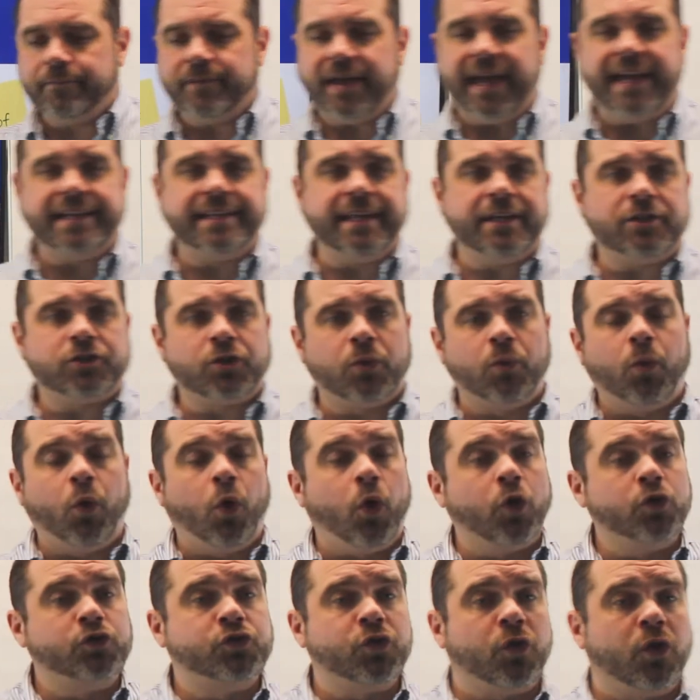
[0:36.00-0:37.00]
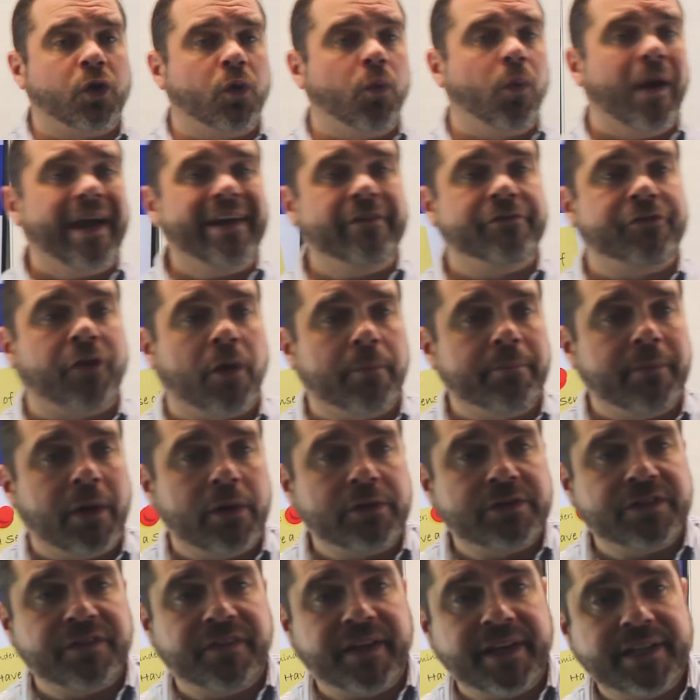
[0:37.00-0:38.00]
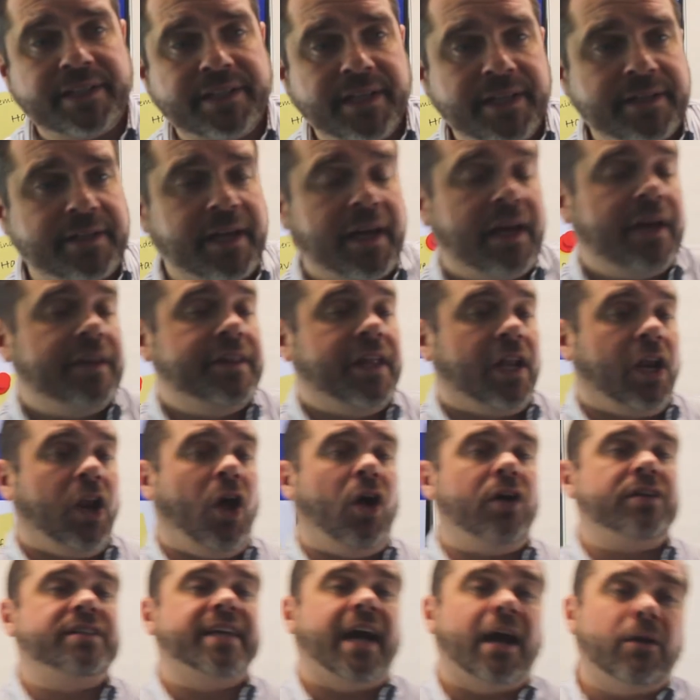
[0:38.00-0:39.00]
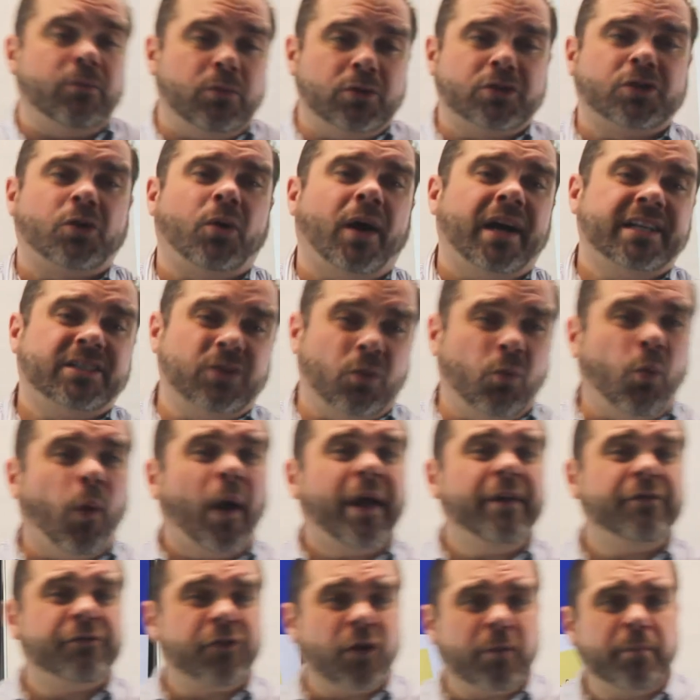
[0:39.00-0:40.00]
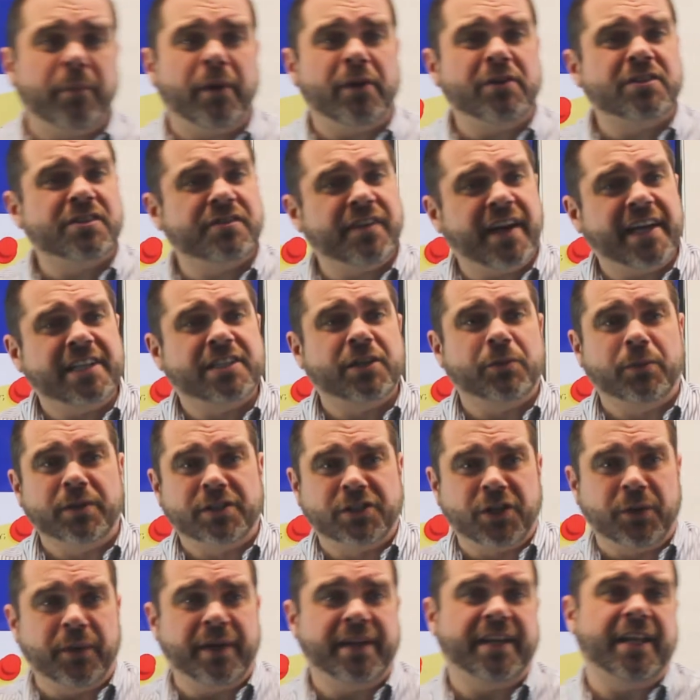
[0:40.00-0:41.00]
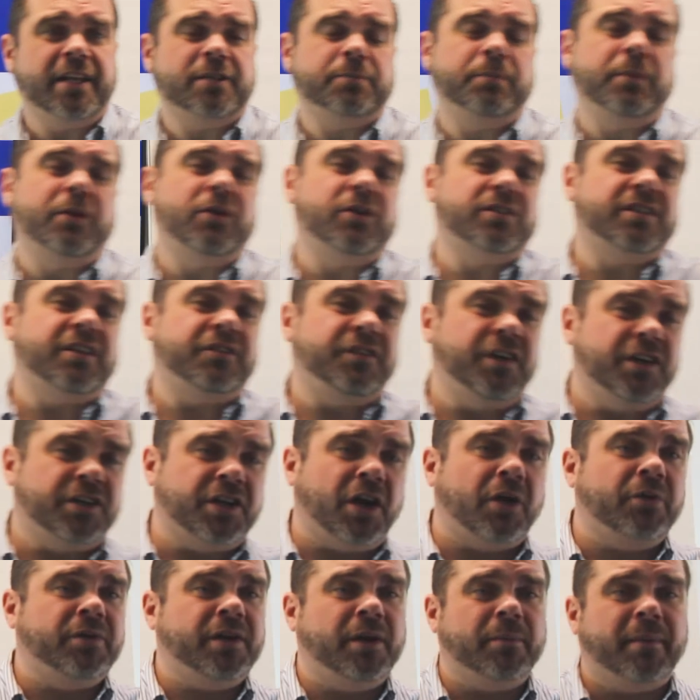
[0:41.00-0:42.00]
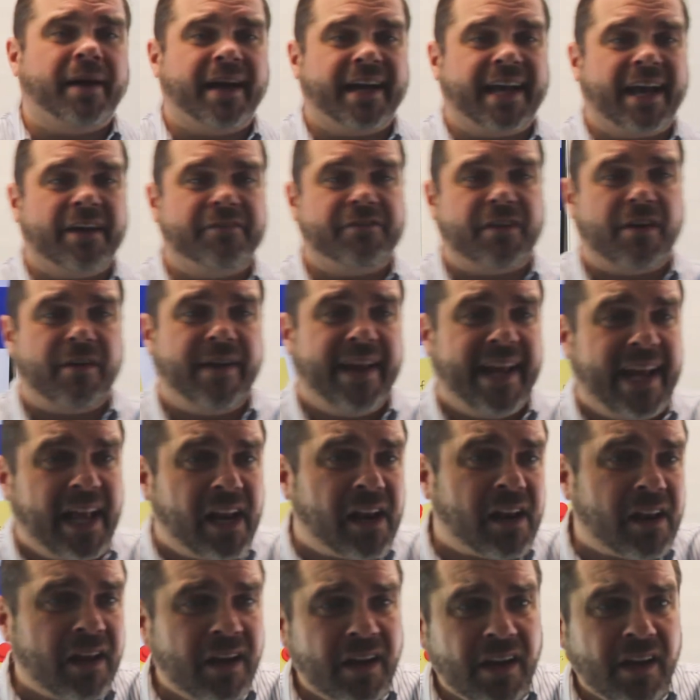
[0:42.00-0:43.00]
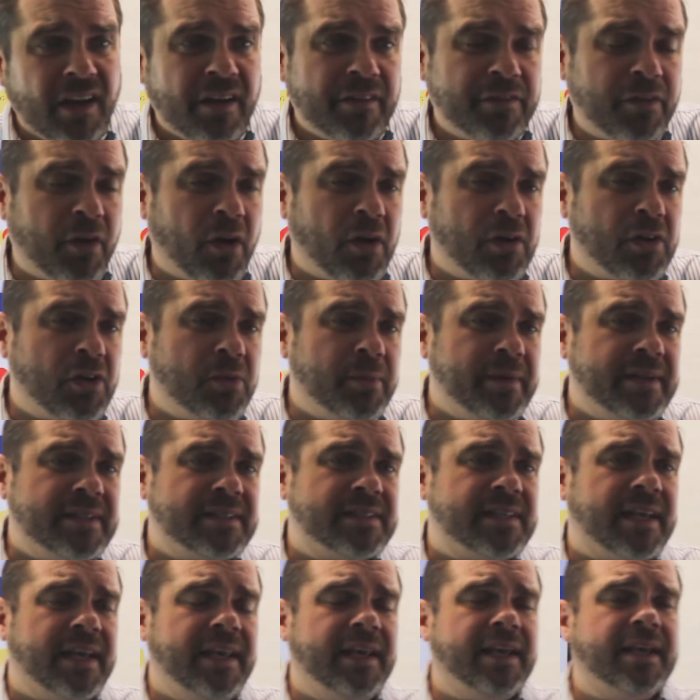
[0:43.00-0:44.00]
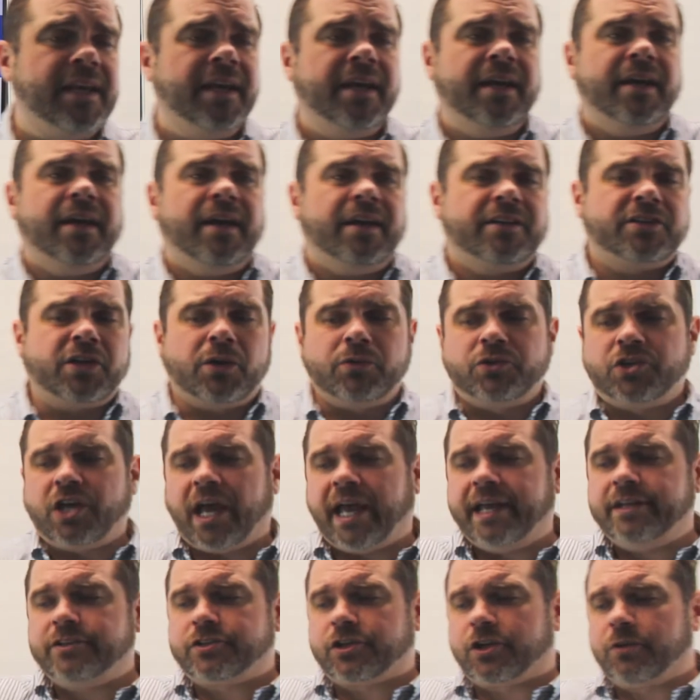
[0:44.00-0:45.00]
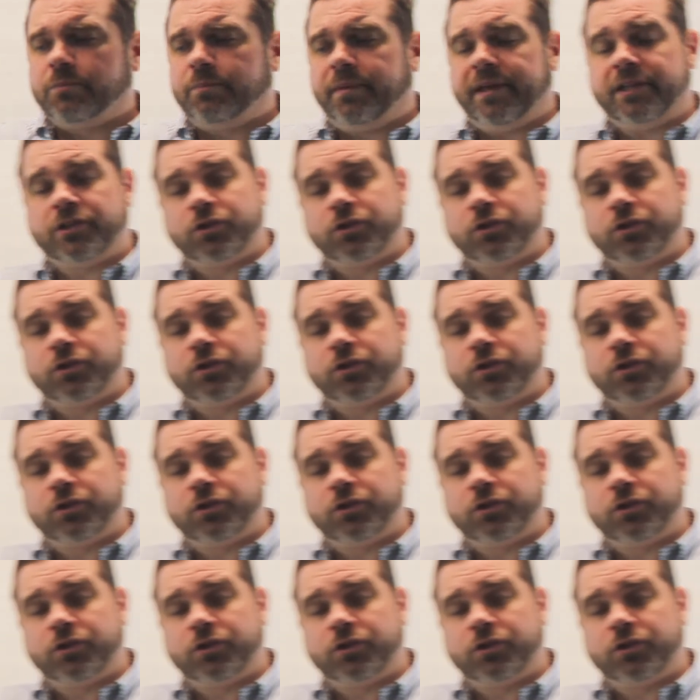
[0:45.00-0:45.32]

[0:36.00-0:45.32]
Is it towards or away from motivated? The lockdown was quite away from motivated. We're doing this because if you don't, you might get very ill, for argument's sake. So change can be